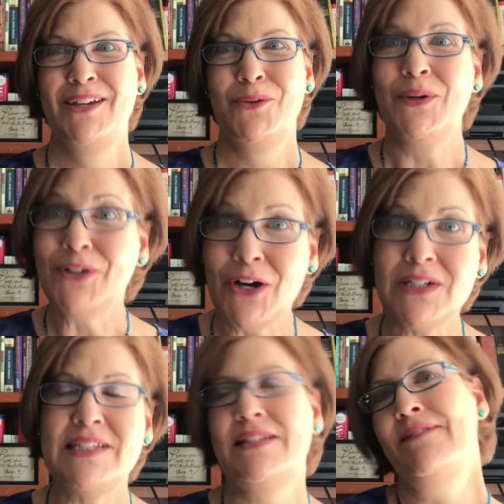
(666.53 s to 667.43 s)

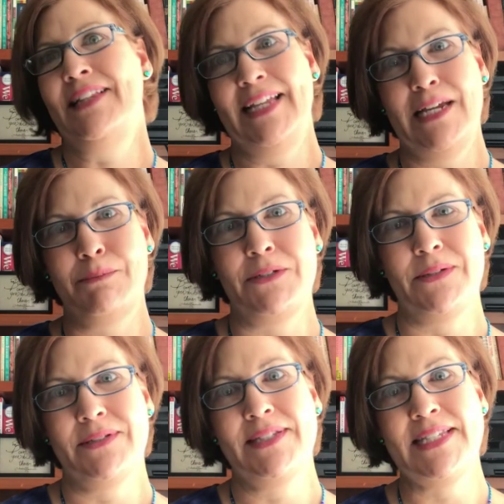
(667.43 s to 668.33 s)
Regardless of the label
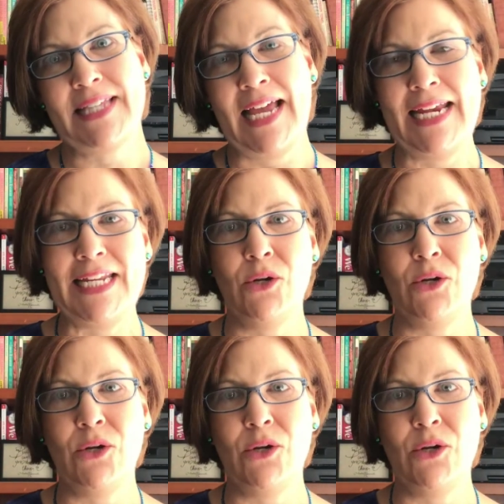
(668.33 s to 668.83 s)
society